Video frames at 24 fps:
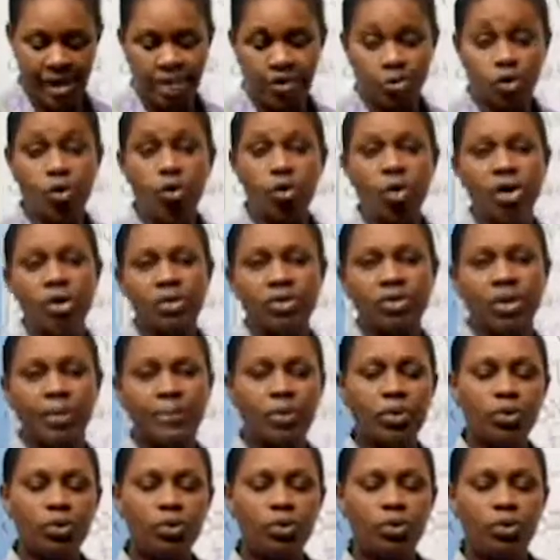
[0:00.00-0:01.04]
So you're not
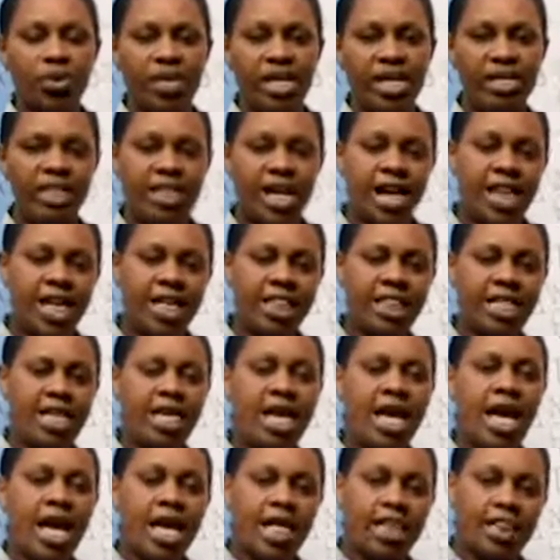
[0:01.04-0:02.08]
supposed to eat
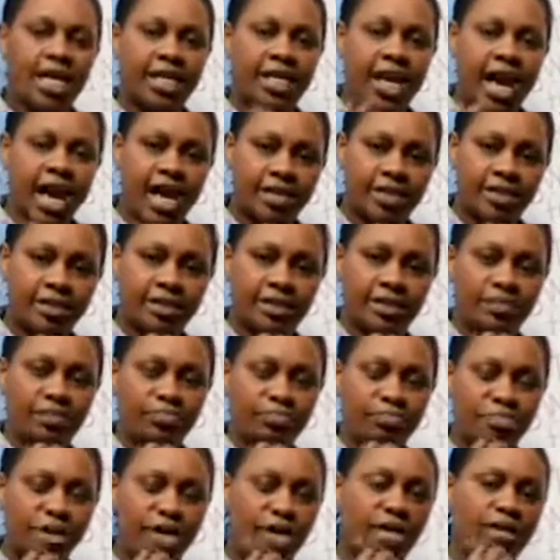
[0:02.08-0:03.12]
anything that has
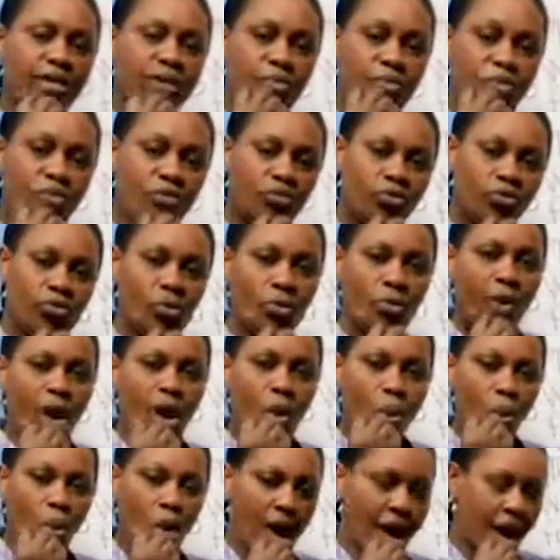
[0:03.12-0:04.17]
been removed from
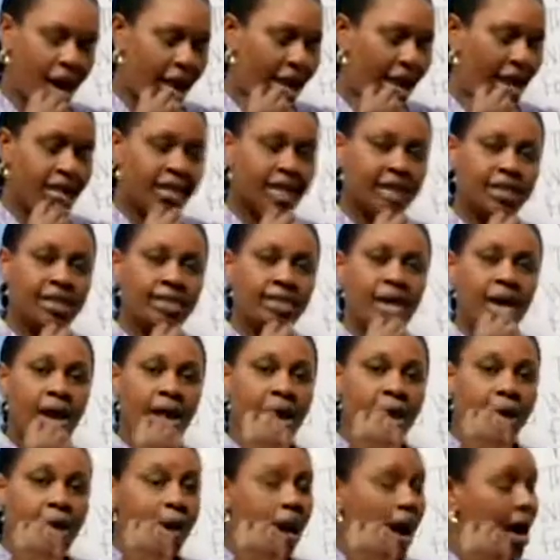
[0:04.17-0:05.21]
one another's,
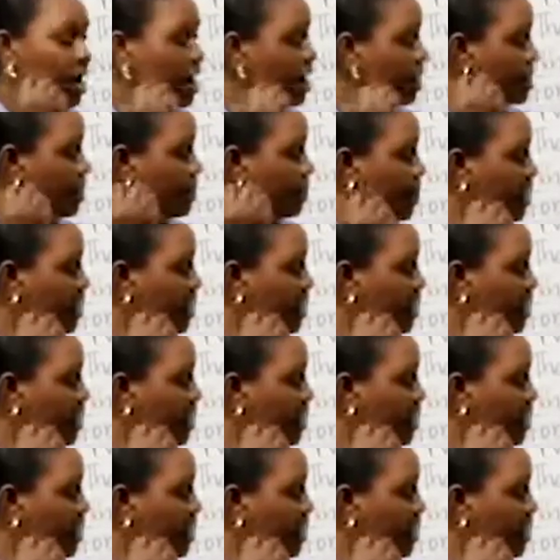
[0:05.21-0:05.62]
another